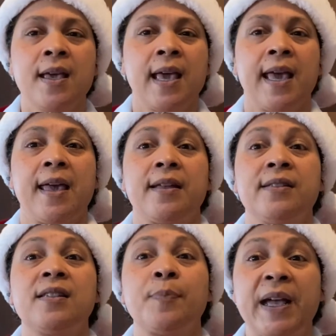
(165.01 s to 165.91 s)
and
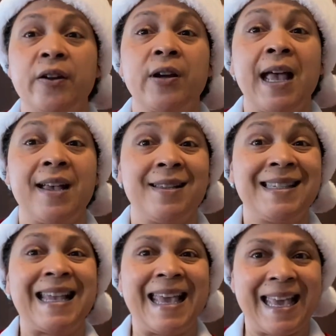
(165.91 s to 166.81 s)
Spider has
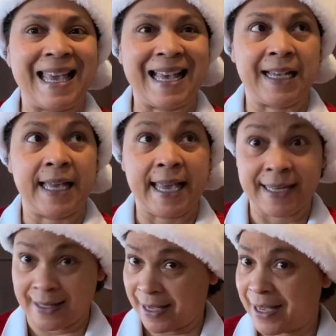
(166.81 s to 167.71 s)
8
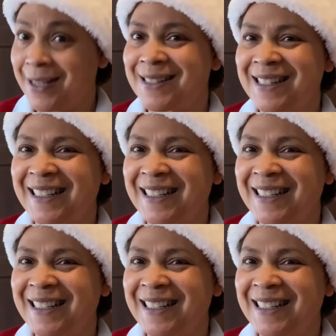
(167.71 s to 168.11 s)
legs.